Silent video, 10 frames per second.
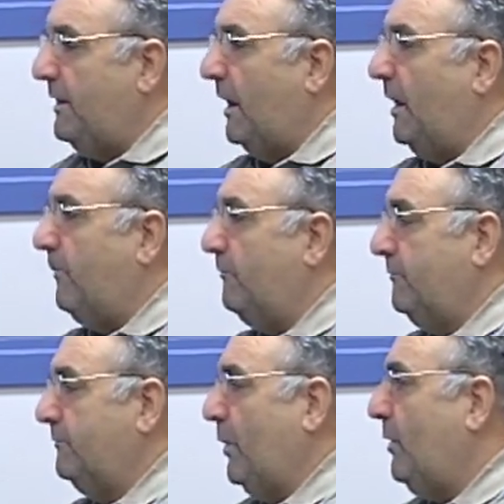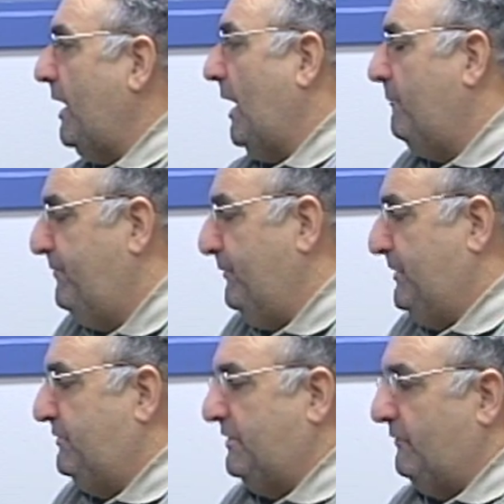The um, okay, I'm
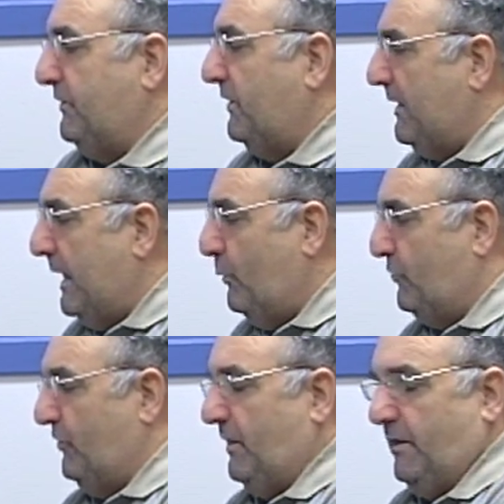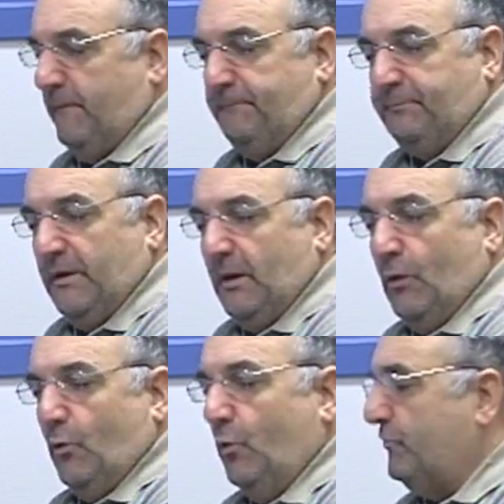57. The language in it
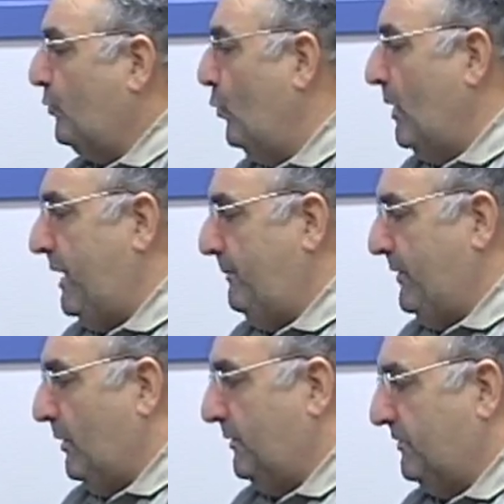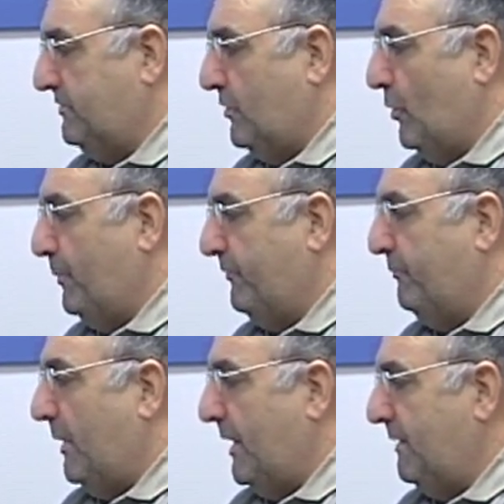was way beyond the scope of
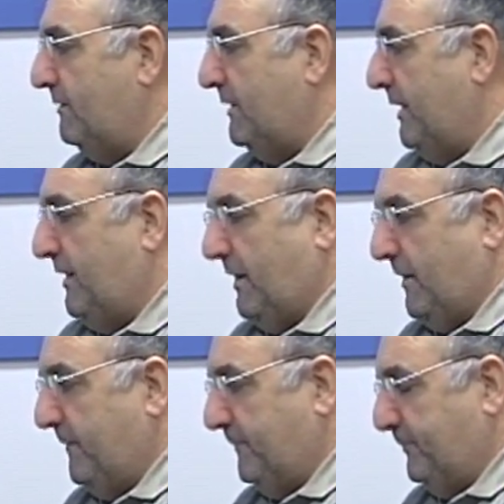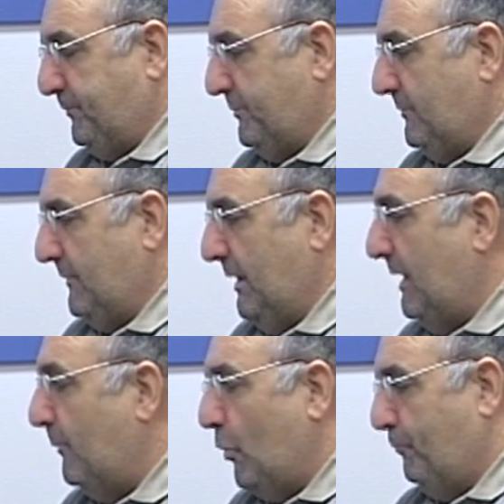my liking,
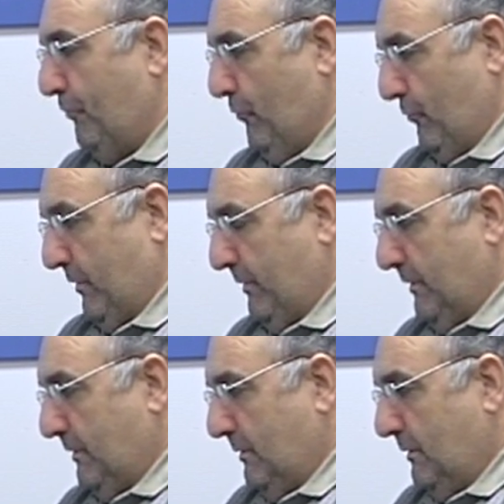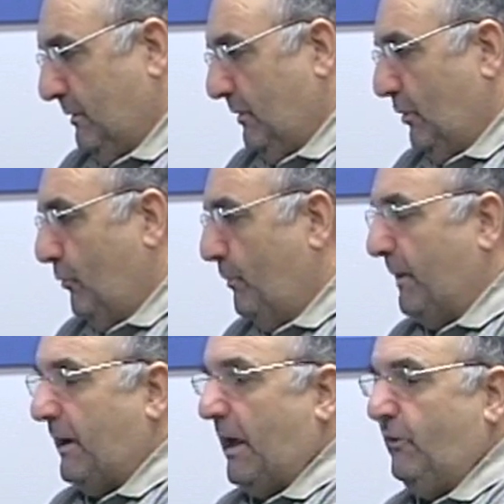and I'm no prude.
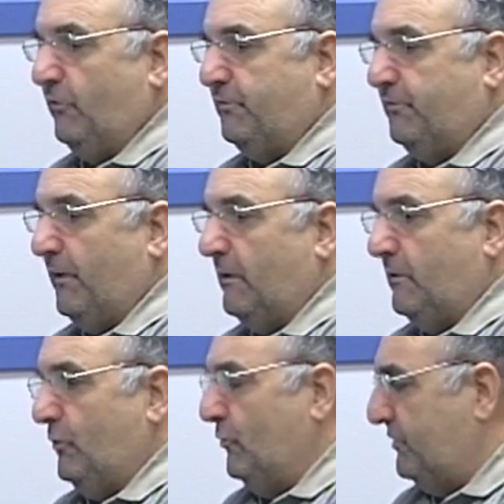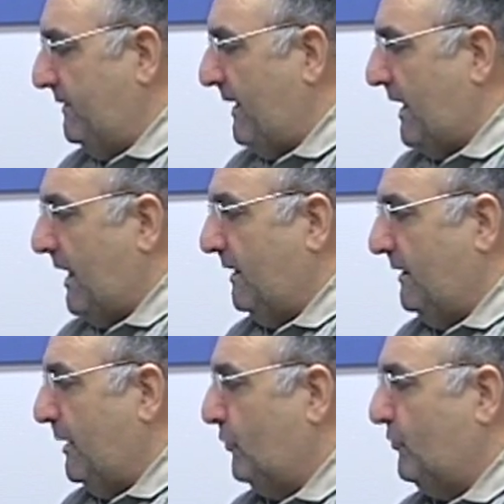But I just felt using that kind of
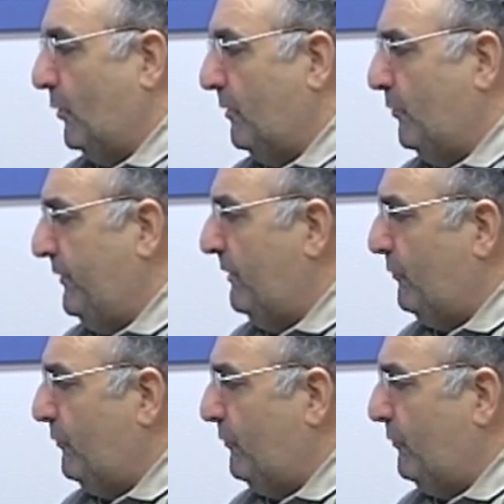language throughout a movie, it